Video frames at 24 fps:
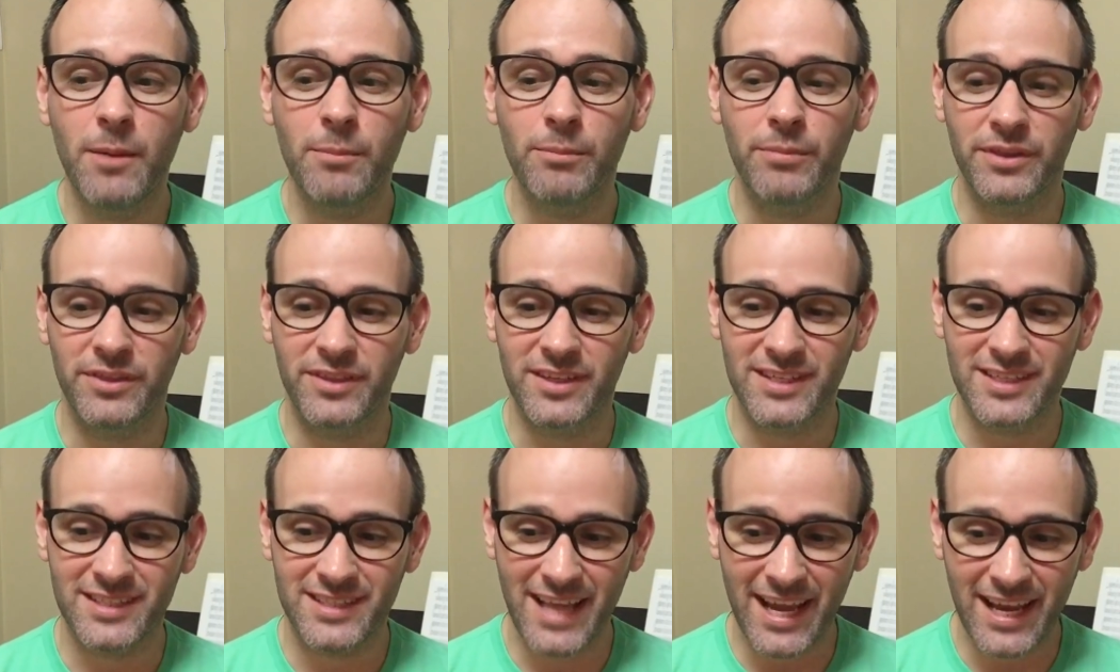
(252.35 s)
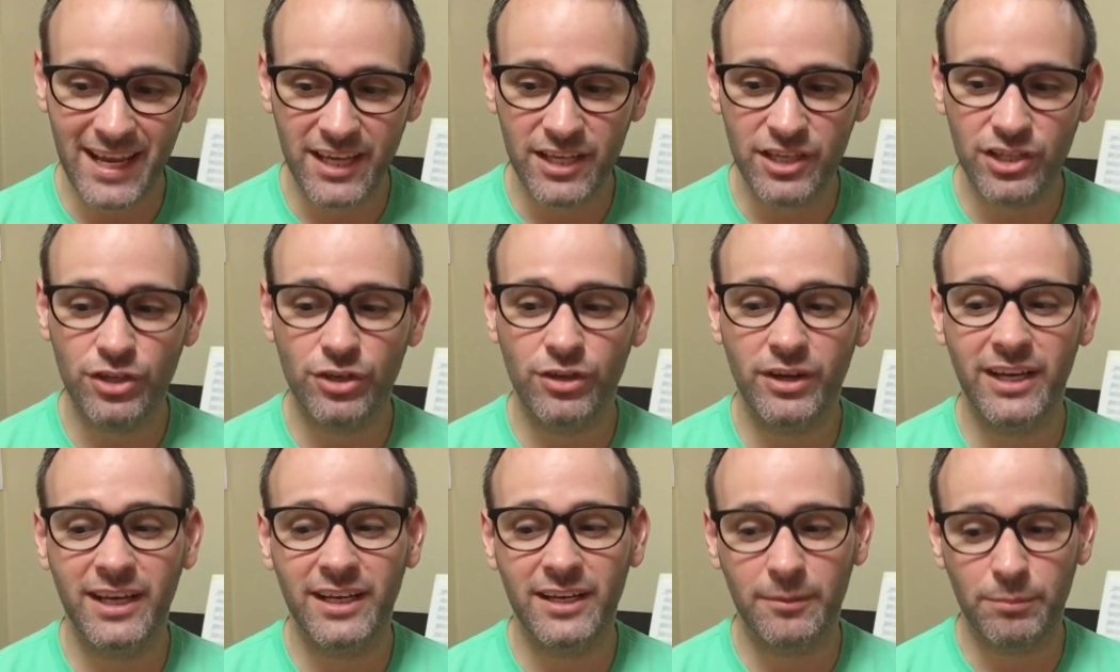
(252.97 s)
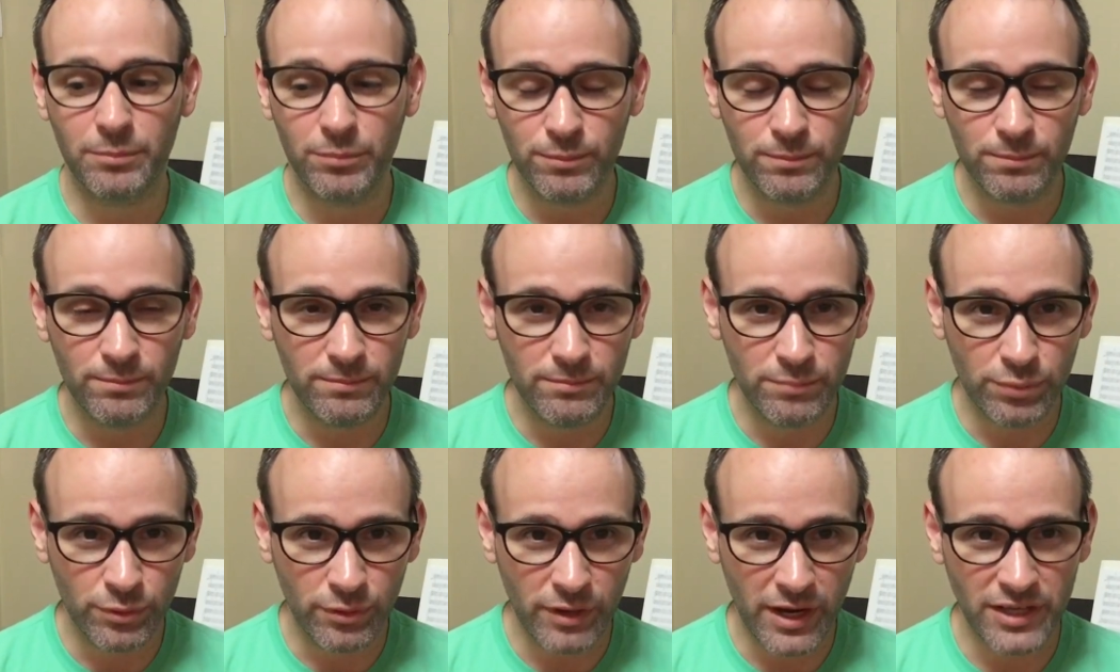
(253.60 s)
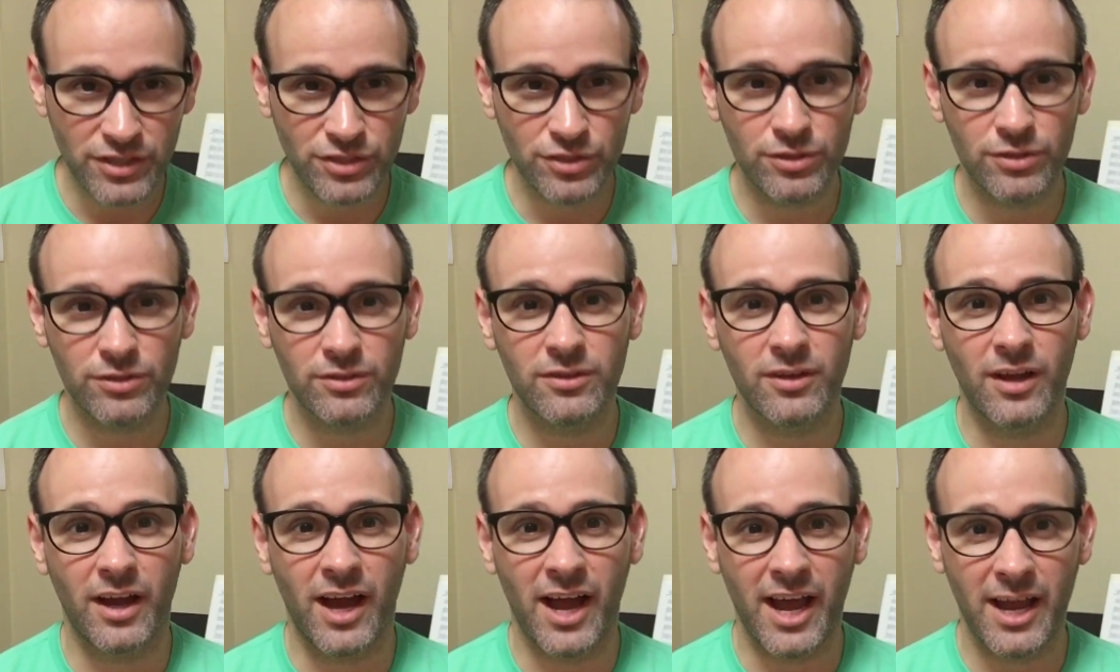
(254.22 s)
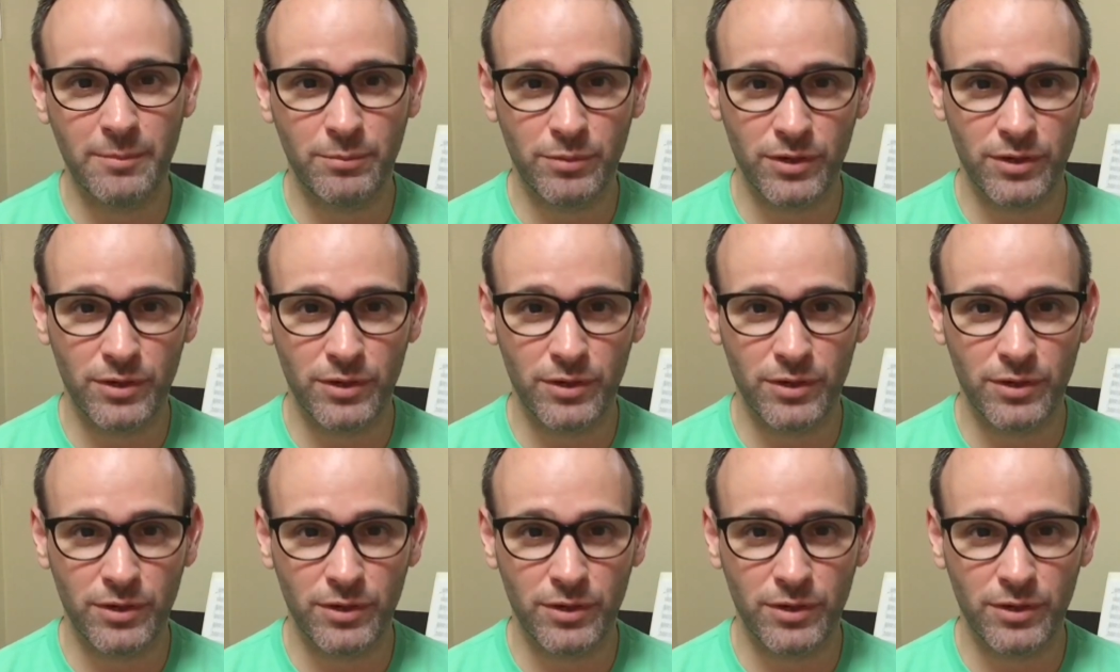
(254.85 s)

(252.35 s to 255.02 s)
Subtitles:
But the second you're in a high